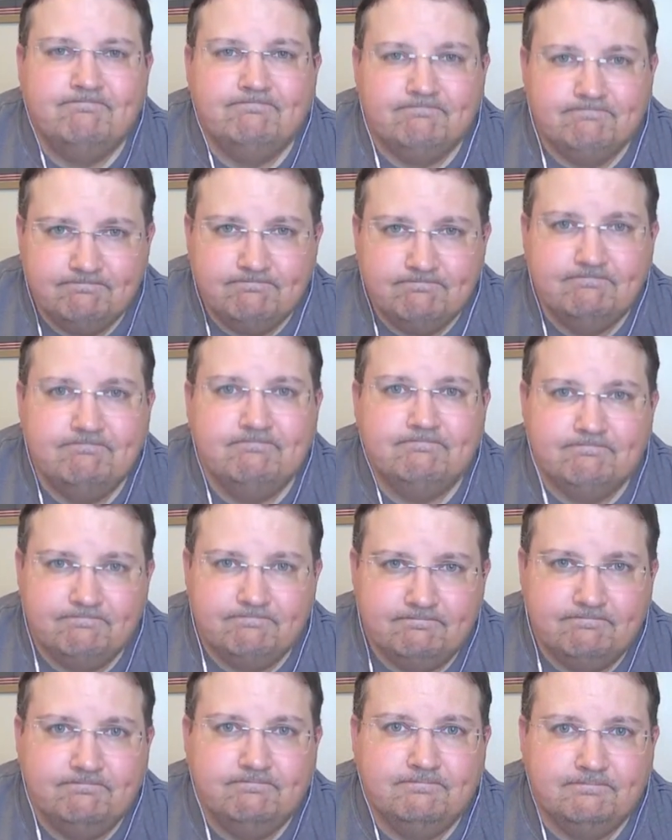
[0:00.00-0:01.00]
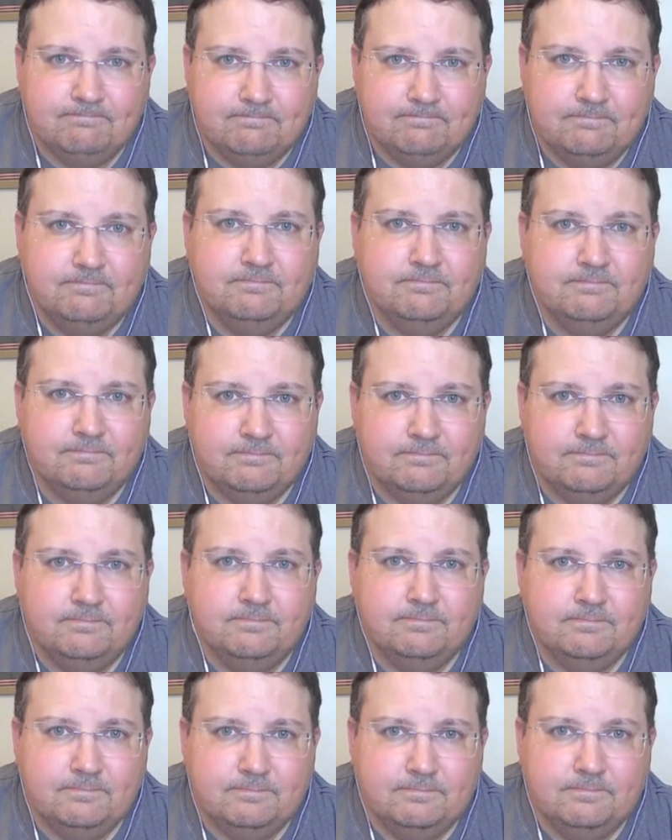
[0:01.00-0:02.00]

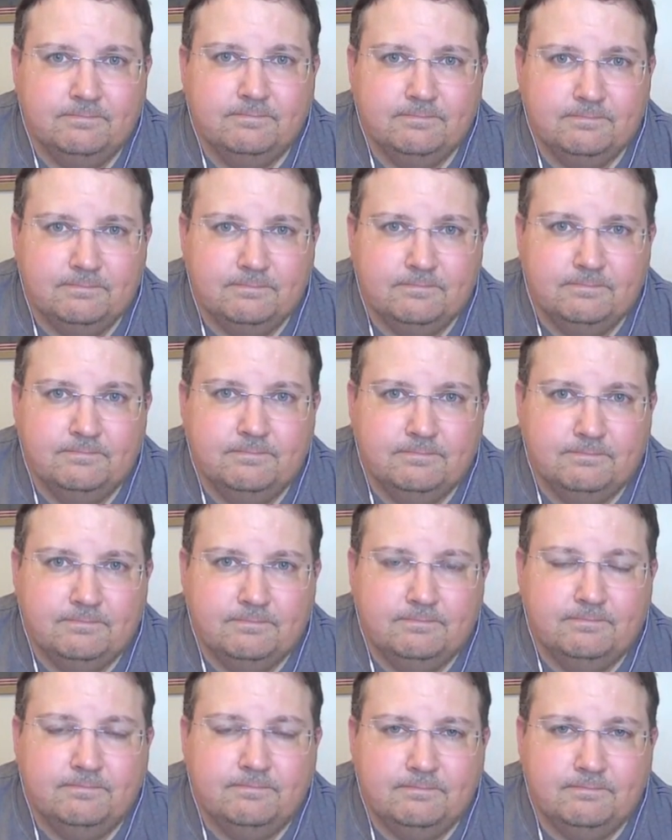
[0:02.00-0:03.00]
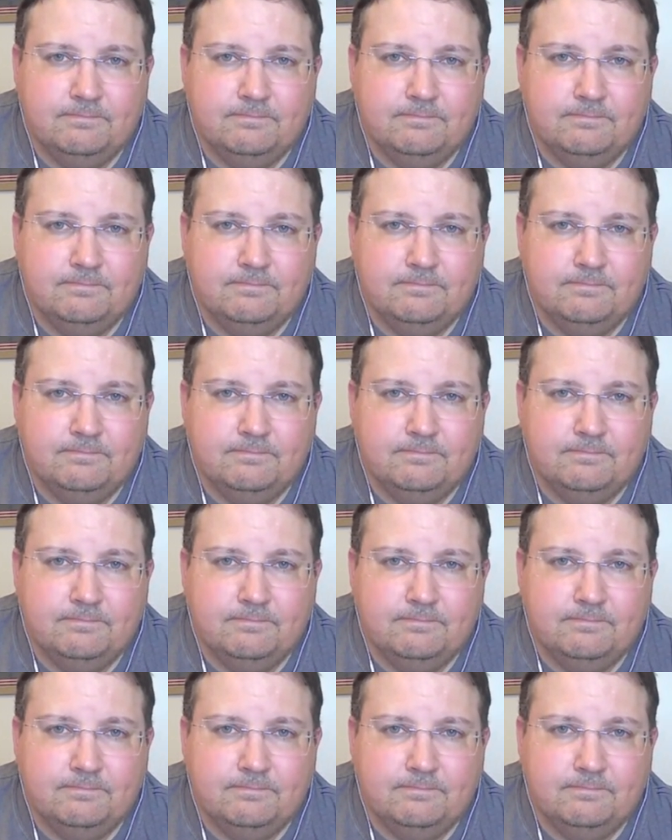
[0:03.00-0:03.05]
[no speech]